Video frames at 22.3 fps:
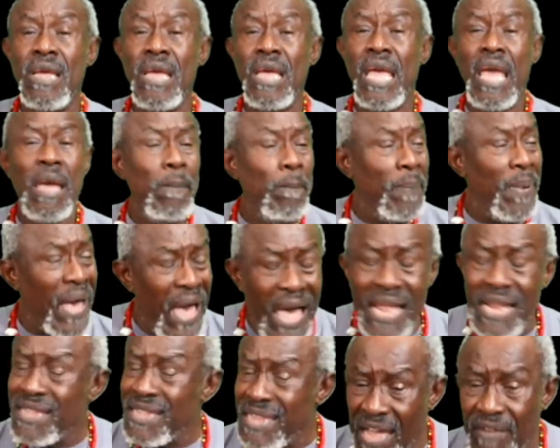And
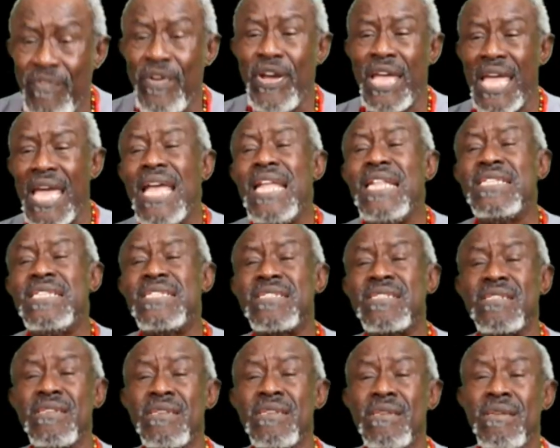bad never ends.
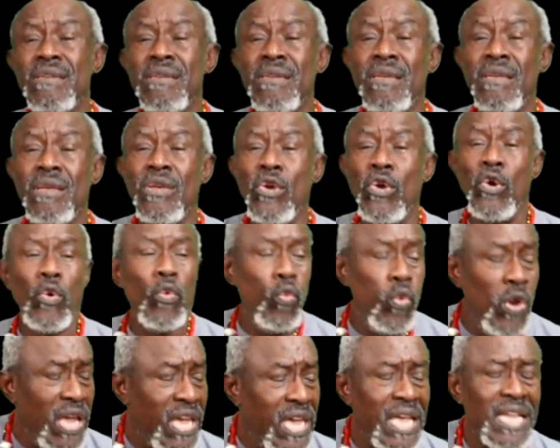
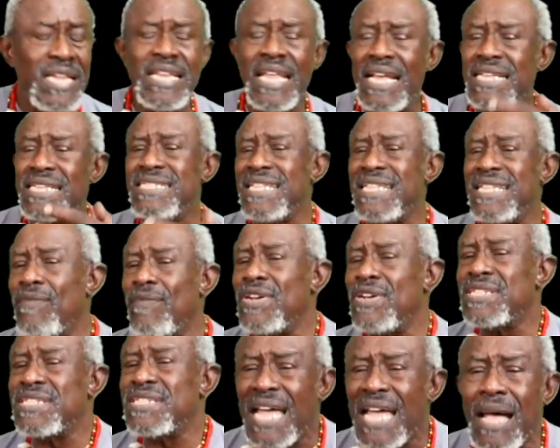Wickedness
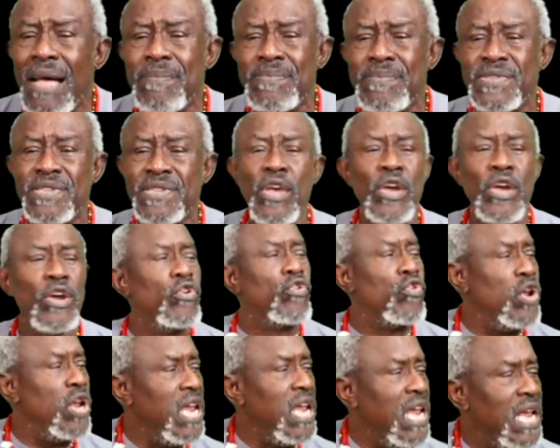never stops.
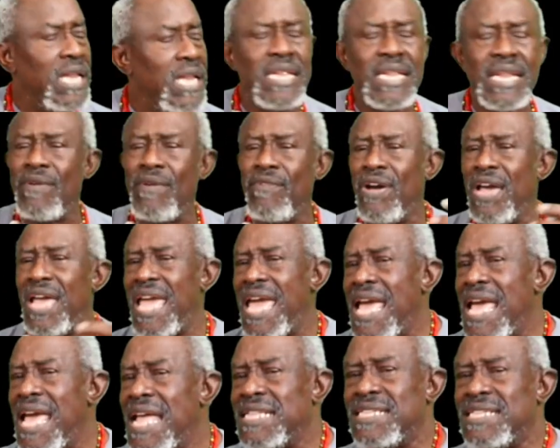Greed never
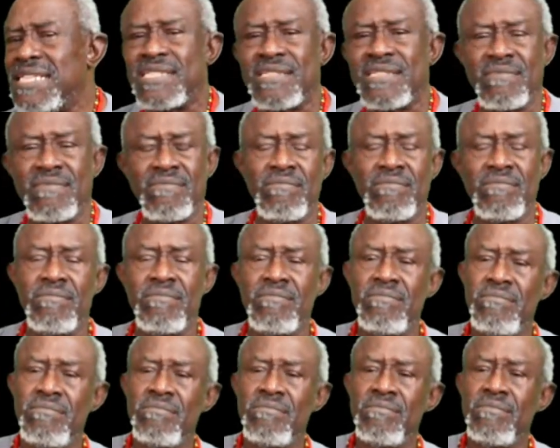ends.
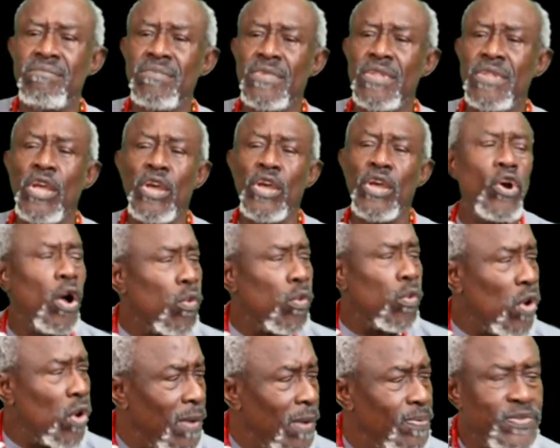
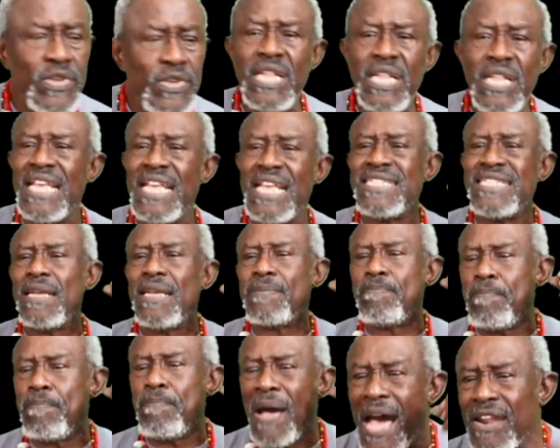Corruption is a
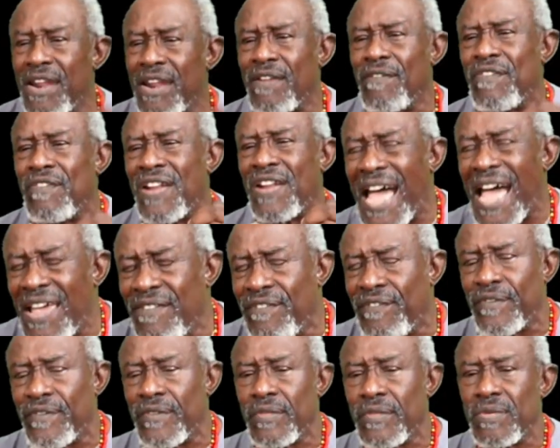part of
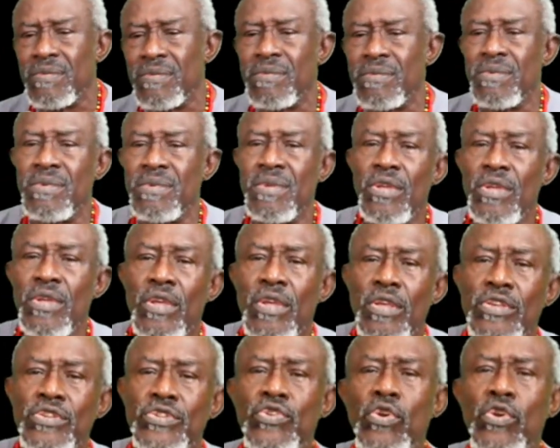life.
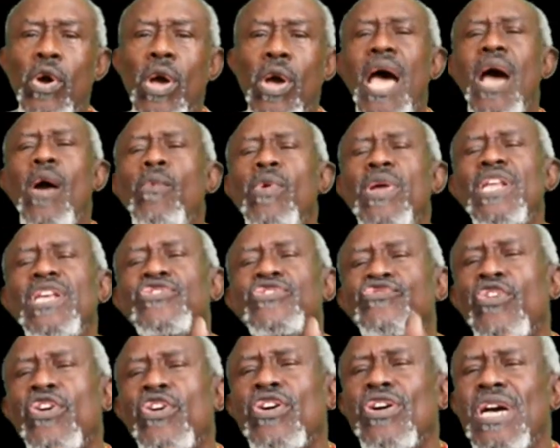So how will the
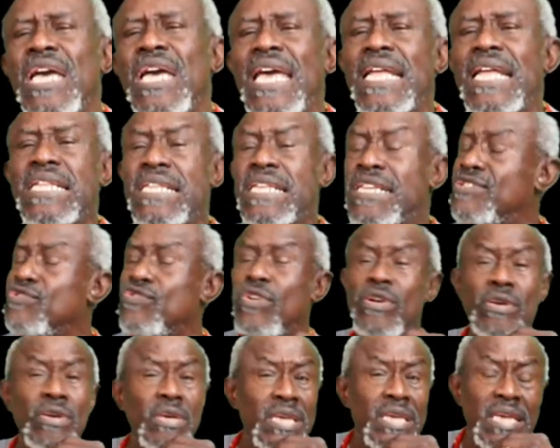struggle end? The
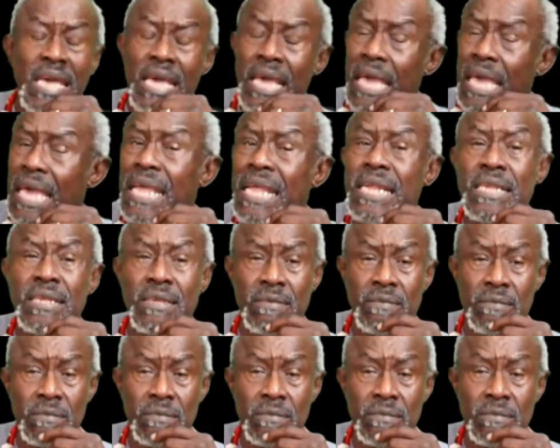struggle can't end.